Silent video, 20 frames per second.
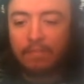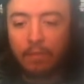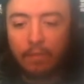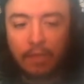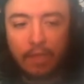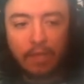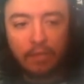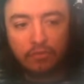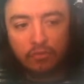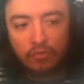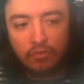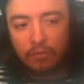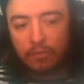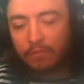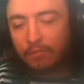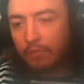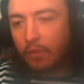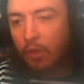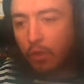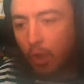installation.
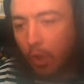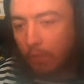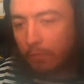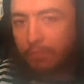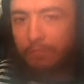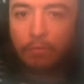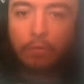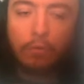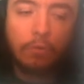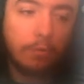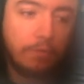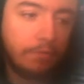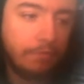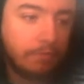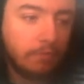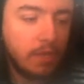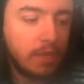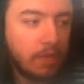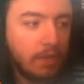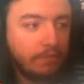It's not a console.
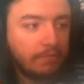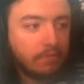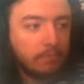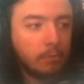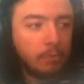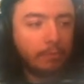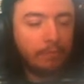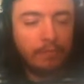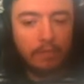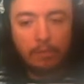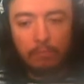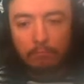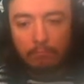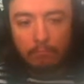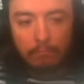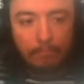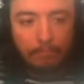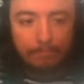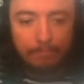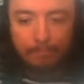It's a
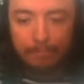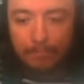museum.